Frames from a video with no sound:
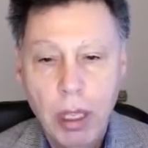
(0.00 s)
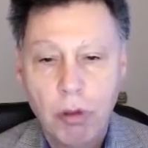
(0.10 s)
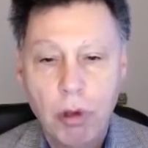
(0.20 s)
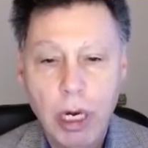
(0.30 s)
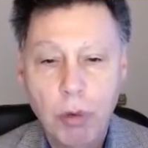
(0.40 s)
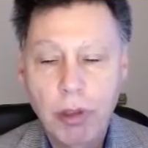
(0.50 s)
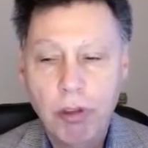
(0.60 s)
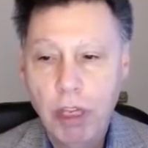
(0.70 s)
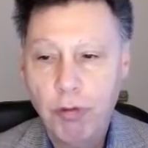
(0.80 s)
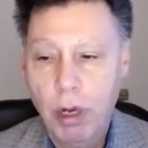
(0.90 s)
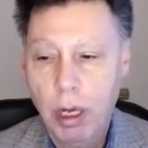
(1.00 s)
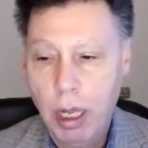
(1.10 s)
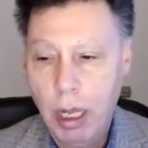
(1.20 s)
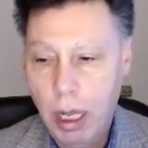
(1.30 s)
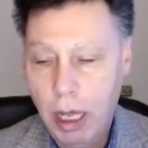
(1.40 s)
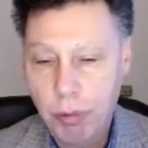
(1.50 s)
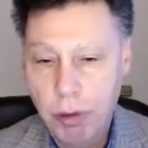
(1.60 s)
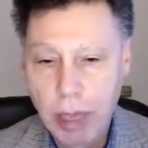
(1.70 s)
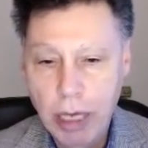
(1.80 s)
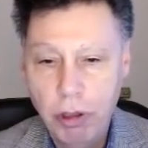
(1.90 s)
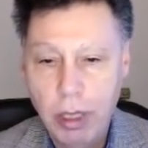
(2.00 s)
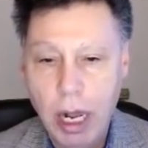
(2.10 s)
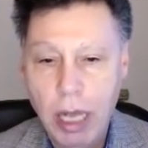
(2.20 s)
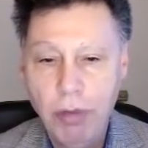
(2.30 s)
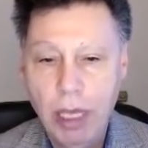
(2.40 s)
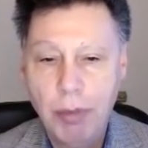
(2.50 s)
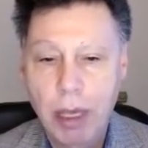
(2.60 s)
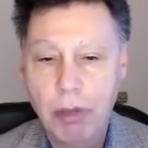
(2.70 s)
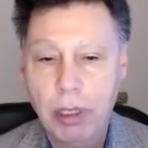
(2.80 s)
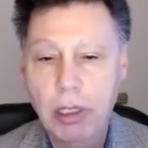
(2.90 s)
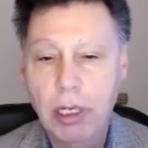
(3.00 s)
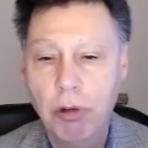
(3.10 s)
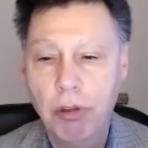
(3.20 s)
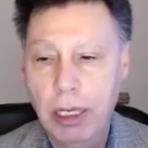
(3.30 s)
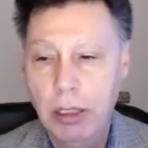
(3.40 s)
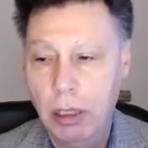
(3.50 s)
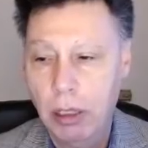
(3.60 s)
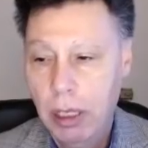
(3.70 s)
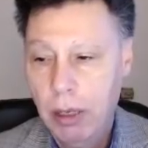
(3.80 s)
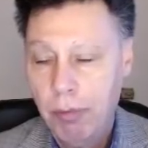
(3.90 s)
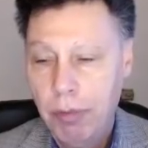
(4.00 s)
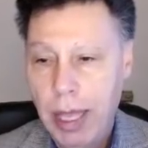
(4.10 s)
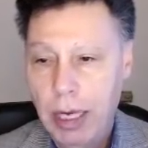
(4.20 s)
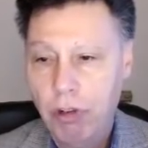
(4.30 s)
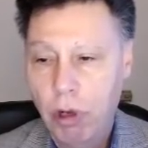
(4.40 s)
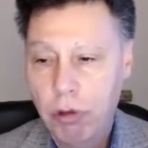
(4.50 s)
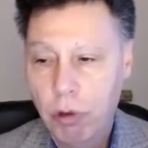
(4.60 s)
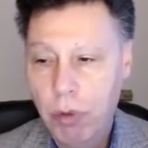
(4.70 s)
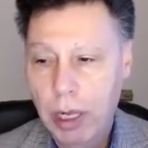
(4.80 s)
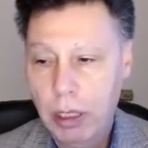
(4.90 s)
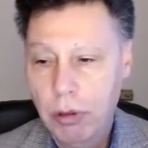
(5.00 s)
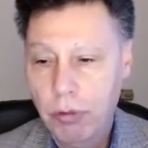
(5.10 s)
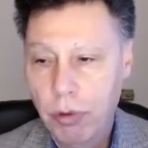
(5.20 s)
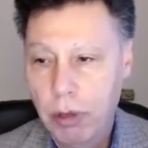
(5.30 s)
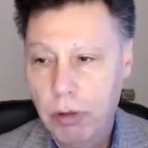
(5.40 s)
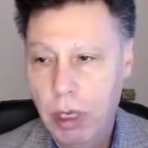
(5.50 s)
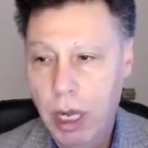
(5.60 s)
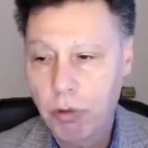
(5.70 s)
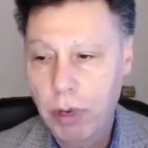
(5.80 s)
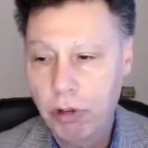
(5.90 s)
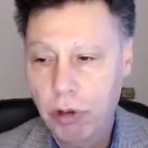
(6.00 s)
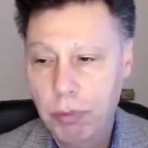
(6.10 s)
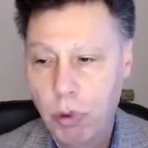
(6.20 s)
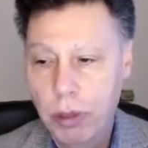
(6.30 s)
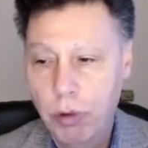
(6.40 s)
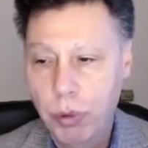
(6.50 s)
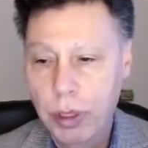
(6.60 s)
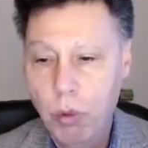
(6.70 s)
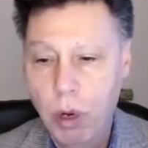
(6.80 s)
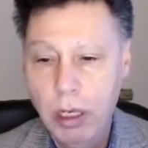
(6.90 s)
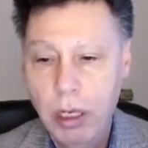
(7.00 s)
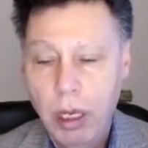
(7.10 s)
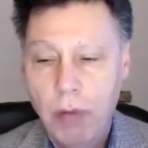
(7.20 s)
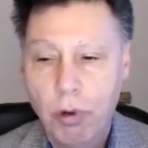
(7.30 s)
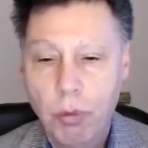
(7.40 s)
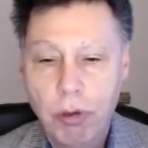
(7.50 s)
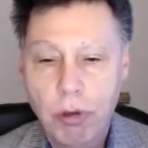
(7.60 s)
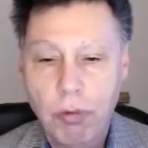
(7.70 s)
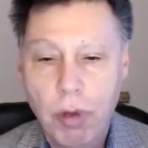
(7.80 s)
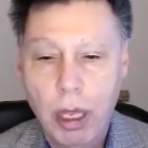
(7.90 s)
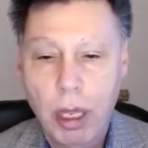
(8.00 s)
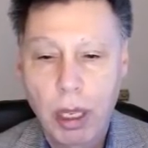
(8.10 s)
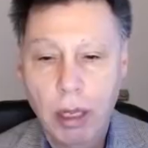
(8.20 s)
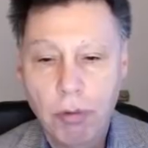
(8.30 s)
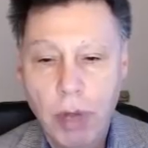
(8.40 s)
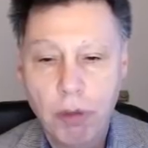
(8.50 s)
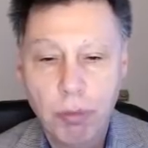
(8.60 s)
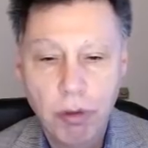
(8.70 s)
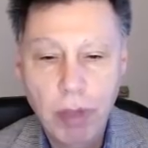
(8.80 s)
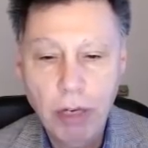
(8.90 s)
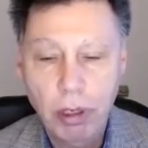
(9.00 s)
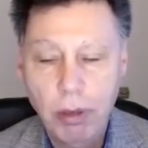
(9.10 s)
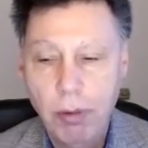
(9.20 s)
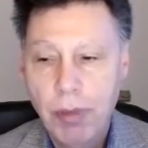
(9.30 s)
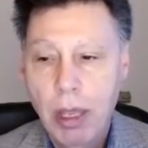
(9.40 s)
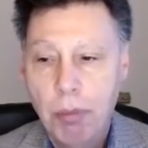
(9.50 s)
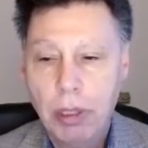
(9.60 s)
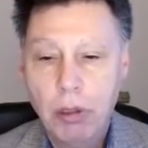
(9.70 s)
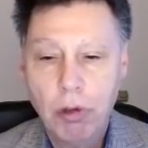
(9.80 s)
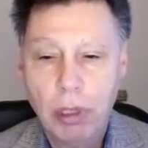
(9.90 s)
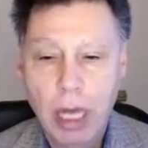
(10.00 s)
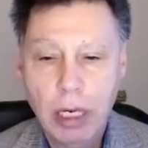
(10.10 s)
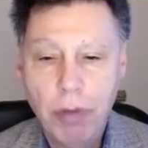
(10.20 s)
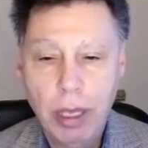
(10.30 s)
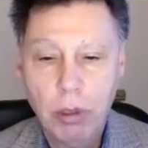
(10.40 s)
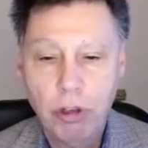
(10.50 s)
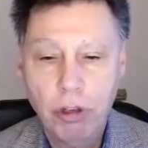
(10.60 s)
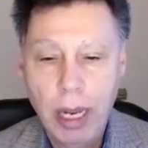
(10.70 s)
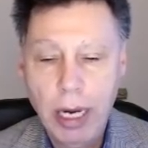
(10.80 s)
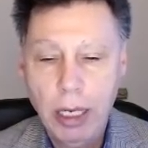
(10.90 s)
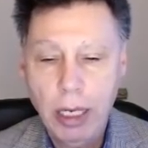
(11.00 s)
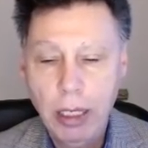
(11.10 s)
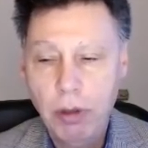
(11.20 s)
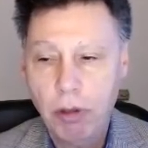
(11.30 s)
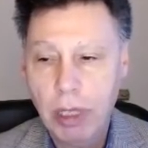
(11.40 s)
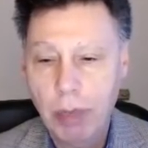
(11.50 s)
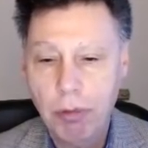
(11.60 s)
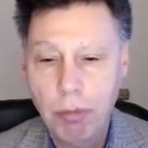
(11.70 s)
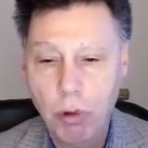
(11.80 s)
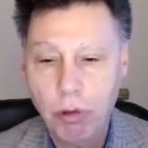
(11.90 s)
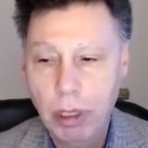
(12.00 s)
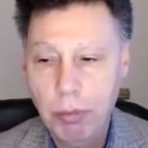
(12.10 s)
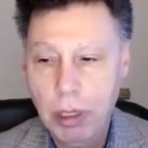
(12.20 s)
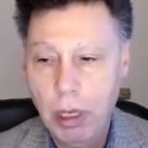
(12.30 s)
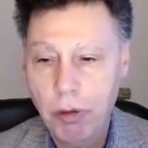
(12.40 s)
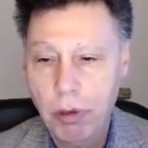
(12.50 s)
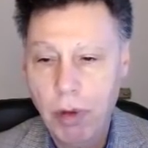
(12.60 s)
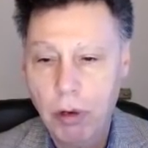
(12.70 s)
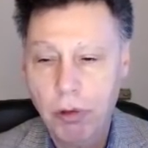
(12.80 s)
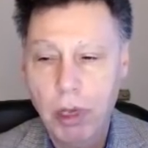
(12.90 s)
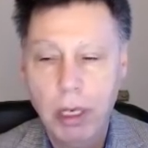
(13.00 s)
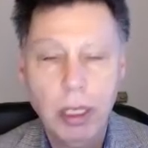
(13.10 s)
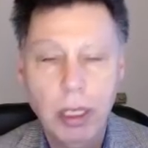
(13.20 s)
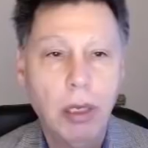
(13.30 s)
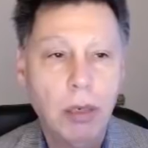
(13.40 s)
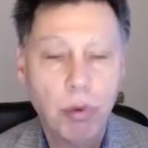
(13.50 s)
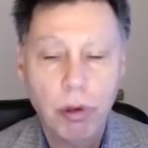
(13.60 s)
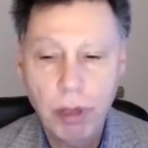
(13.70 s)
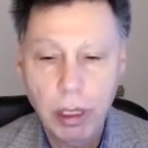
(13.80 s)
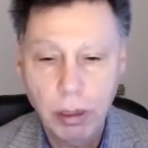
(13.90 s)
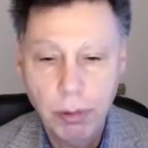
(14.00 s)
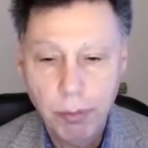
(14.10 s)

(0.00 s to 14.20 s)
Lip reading: So here we see for hospitalization that IVM has a clear signal that it shows a relative risk, an odds ratio of 0.31 for risk of hospitalization, but there's a lot of heterogeneity. This comes mostly because of our study in Brazil.